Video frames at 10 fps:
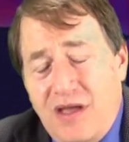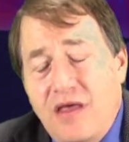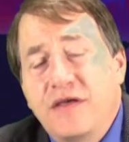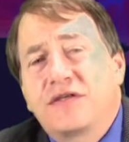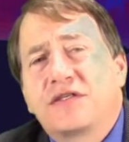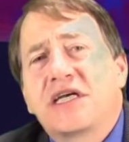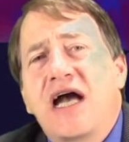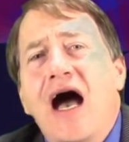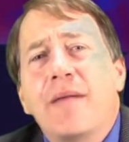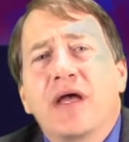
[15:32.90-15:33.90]
This is a
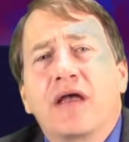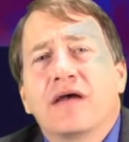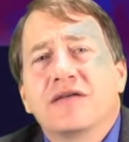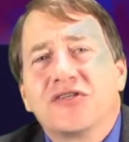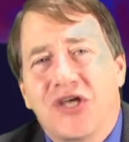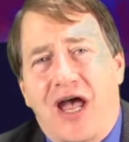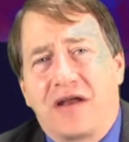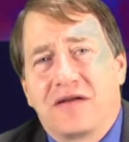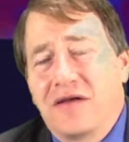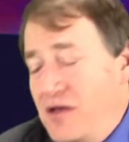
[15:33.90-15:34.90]
comic sight.
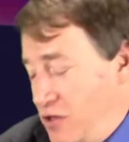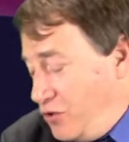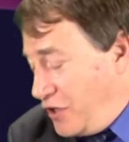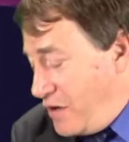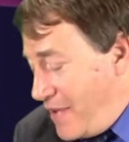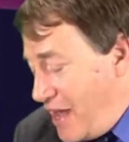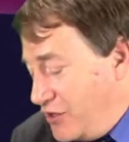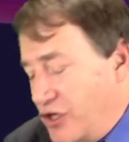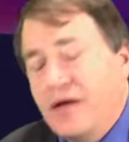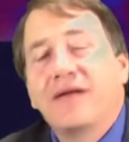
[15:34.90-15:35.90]
You can
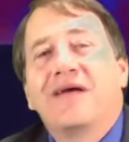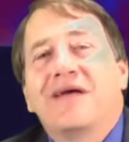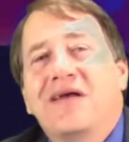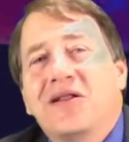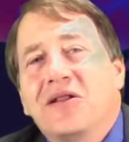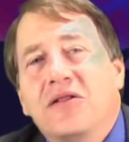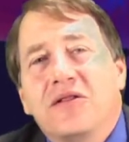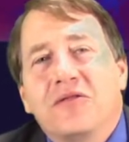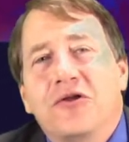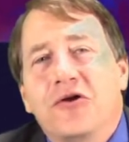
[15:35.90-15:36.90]
imagine
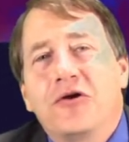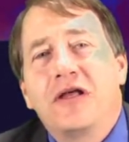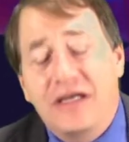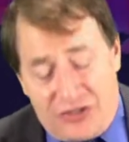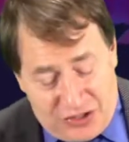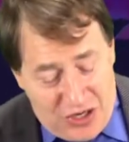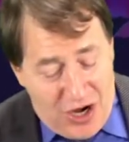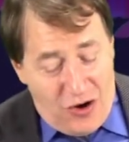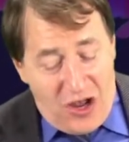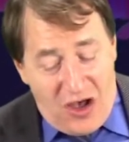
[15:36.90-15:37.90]
literally a
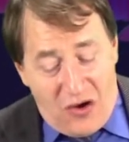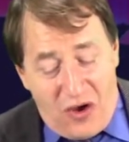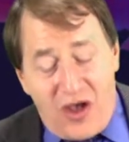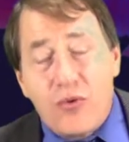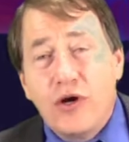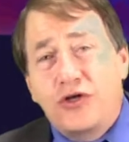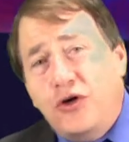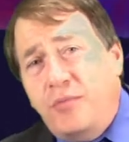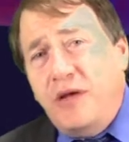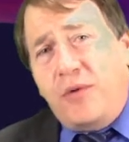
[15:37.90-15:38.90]
scenario where
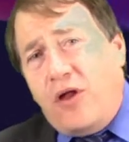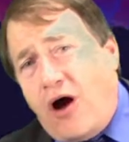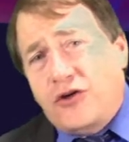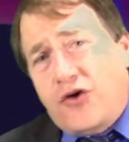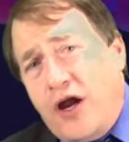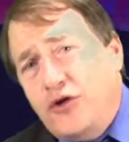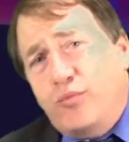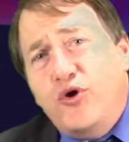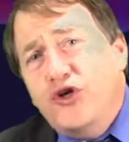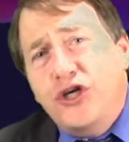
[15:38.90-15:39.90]
two people are trying to
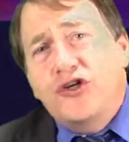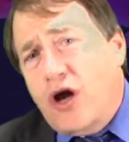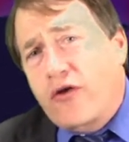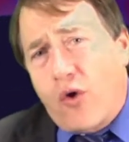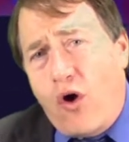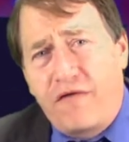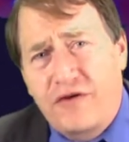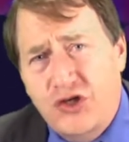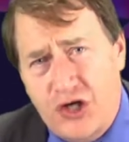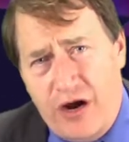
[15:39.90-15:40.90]
push each other off
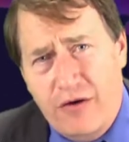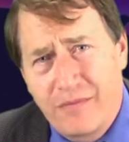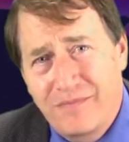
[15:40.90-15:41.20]
a chair.